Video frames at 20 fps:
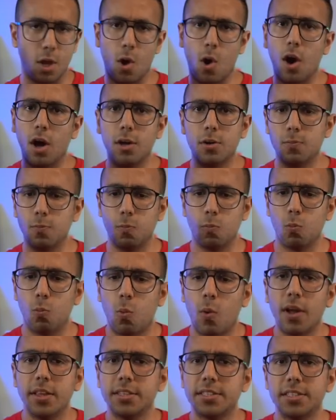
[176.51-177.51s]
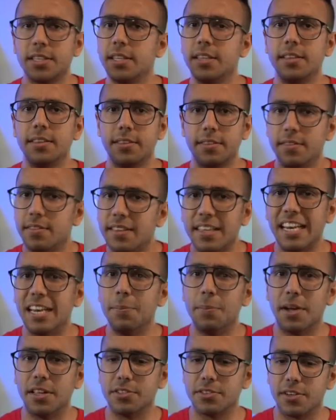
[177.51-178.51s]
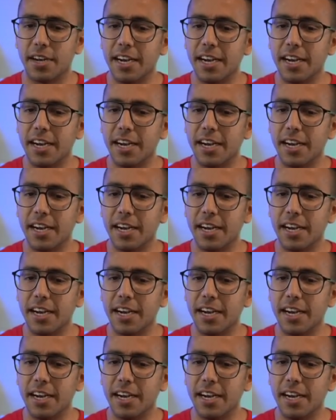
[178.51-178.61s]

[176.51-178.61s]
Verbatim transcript: or once in three months,